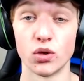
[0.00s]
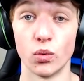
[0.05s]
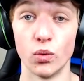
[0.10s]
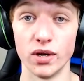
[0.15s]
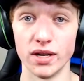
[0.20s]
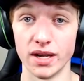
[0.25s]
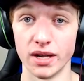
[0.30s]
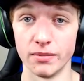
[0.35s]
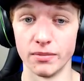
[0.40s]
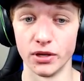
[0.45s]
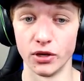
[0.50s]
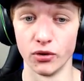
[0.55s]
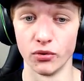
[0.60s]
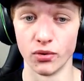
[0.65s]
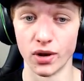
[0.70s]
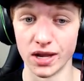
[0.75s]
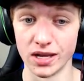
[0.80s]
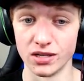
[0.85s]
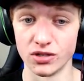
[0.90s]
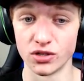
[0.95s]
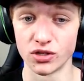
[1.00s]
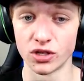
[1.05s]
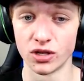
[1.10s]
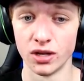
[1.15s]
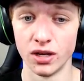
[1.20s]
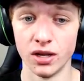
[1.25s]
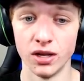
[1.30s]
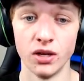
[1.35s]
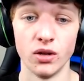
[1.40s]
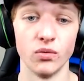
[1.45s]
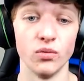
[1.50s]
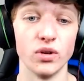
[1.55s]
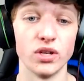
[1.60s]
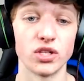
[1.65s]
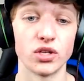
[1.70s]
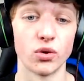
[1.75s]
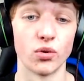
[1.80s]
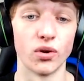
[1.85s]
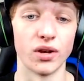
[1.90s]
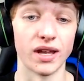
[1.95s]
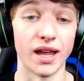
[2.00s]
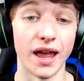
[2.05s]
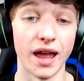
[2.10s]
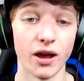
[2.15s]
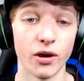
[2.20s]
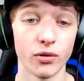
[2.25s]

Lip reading: and 28-meter range, restoring